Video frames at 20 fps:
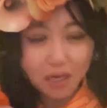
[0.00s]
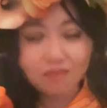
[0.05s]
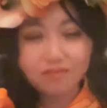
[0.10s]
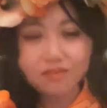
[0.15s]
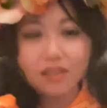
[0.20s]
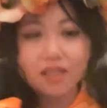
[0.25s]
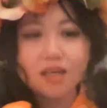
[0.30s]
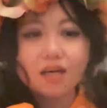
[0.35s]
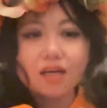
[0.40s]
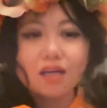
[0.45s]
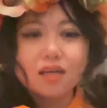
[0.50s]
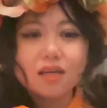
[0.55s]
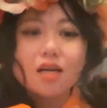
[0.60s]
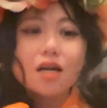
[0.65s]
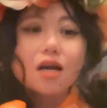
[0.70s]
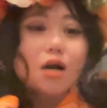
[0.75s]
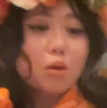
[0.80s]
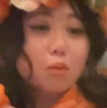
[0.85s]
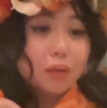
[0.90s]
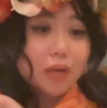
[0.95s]
cover,
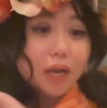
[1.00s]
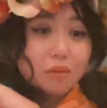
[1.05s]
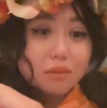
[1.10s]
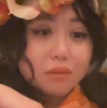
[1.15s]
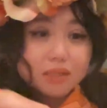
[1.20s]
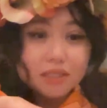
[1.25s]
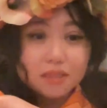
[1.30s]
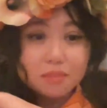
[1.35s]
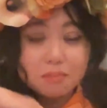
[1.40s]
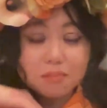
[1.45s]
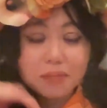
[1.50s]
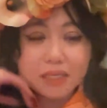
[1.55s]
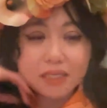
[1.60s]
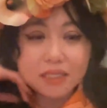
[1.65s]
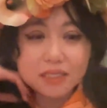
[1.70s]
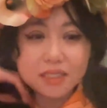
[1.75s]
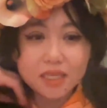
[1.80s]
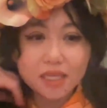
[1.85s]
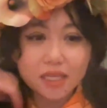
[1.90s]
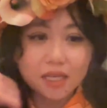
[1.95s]
when I was in
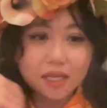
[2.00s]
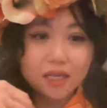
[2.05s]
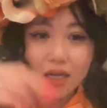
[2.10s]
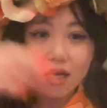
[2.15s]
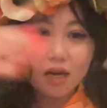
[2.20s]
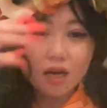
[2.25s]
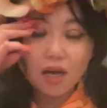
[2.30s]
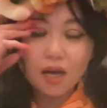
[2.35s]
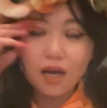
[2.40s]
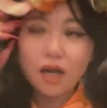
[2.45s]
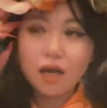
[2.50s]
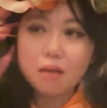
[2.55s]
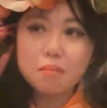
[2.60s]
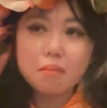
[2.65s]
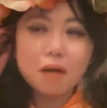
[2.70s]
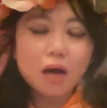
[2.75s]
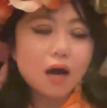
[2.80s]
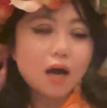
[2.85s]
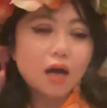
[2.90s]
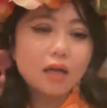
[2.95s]
Beijing,
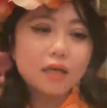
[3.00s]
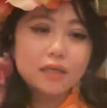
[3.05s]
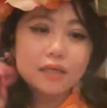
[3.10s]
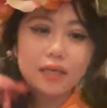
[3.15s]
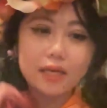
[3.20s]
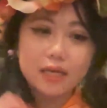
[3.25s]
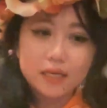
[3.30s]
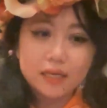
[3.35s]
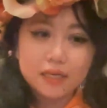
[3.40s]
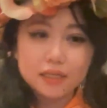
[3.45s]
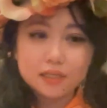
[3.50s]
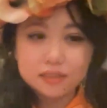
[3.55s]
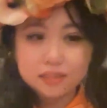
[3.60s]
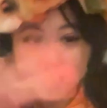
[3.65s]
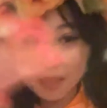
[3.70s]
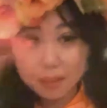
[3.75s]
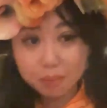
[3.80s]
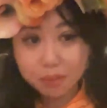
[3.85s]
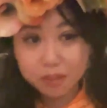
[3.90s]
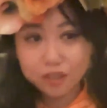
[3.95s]
on a
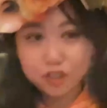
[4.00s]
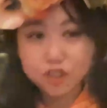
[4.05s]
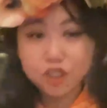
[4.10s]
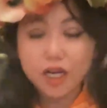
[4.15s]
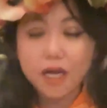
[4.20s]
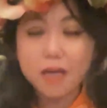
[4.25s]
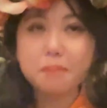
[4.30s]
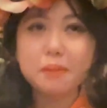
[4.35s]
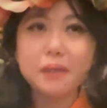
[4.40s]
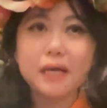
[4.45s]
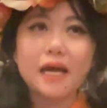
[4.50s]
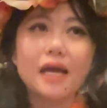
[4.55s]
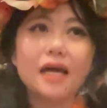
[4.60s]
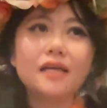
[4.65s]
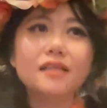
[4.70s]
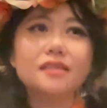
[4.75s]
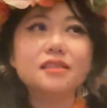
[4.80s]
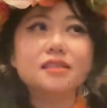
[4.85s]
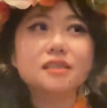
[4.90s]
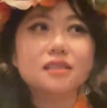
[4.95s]
separate trip.
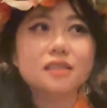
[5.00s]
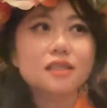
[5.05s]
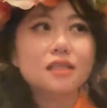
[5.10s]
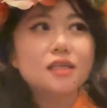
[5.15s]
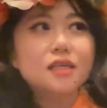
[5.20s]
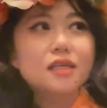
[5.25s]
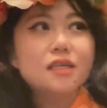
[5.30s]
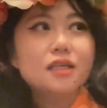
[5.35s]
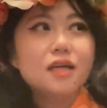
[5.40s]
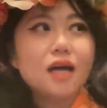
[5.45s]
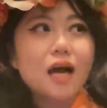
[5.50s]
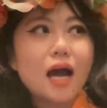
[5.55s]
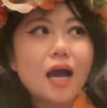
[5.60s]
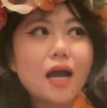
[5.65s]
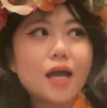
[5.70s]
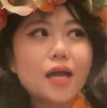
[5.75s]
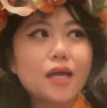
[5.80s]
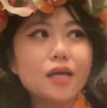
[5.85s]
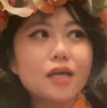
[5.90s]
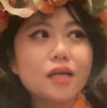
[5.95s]
And
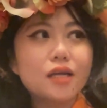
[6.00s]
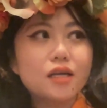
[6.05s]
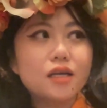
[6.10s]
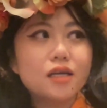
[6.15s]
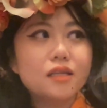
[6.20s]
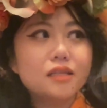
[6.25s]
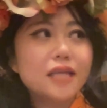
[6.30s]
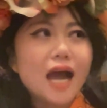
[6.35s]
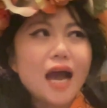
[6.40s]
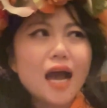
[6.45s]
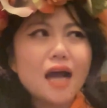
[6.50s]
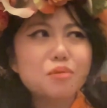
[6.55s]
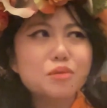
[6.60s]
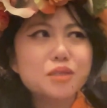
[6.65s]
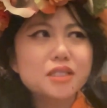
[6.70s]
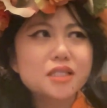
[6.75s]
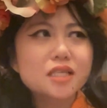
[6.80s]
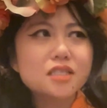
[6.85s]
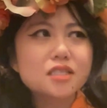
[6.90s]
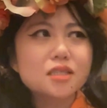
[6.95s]
yeah, it
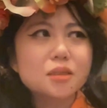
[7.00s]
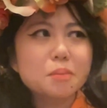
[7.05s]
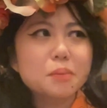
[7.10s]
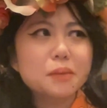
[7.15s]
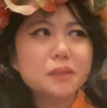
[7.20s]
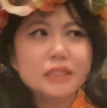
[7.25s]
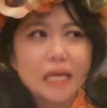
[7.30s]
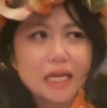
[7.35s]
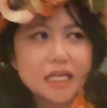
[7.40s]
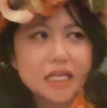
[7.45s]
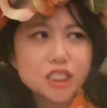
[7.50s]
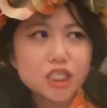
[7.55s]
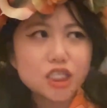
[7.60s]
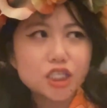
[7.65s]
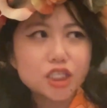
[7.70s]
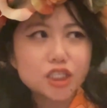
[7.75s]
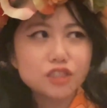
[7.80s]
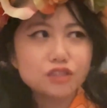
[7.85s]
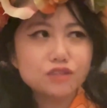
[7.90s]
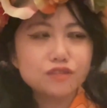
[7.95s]
was such a
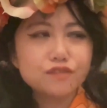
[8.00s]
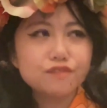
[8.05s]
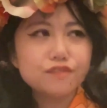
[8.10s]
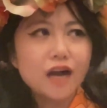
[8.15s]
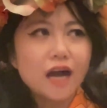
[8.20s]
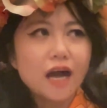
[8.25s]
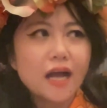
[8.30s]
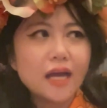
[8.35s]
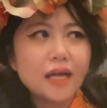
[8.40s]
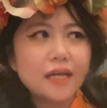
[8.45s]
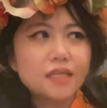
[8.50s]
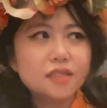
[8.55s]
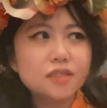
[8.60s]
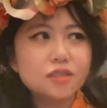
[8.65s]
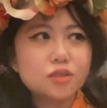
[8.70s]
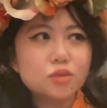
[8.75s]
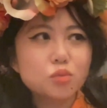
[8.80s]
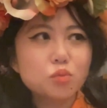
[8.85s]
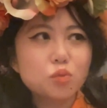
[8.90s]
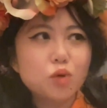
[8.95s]
pleasure to
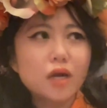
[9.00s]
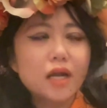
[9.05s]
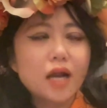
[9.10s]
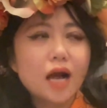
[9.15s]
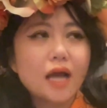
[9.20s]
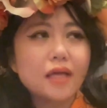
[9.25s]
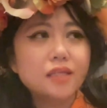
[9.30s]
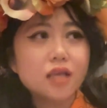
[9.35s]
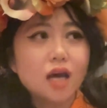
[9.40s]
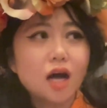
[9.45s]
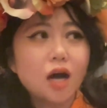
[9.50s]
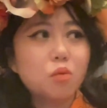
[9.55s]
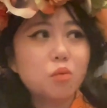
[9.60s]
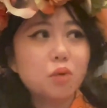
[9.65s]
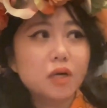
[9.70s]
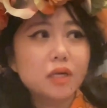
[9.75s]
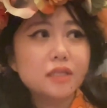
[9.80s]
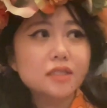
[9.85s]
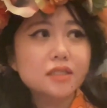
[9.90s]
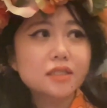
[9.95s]
find what I thought
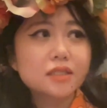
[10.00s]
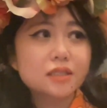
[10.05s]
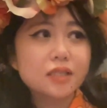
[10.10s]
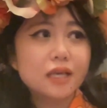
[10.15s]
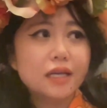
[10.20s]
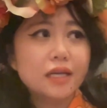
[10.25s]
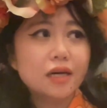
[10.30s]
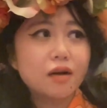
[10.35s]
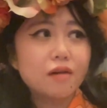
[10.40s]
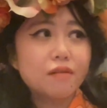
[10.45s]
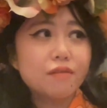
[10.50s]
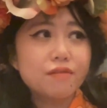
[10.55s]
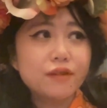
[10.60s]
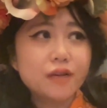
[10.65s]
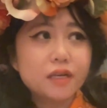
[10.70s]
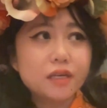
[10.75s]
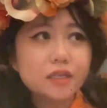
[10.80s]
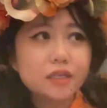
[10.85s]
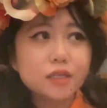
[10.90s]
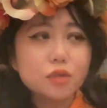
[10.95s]
was like a
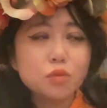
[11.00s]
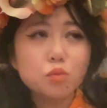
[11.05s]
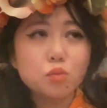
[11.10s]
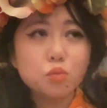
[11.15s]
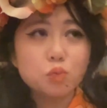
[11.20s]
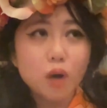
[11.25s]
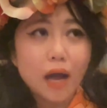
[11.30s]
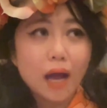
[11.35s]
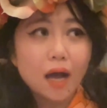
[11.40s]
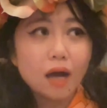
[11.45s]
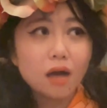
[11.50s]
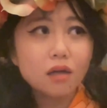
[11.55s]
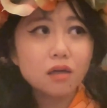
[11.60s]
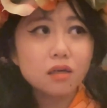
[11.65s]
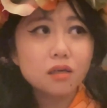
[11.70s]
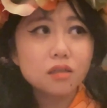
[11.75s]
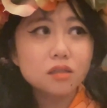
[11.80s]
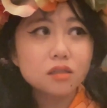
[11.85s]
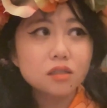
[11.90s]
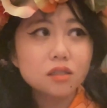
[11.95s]
very
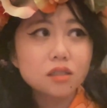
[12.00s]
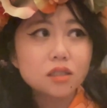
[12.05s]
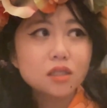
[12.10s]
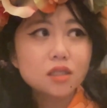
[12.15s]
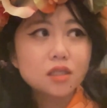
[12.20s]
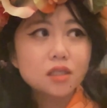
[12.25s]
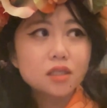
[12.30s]
well,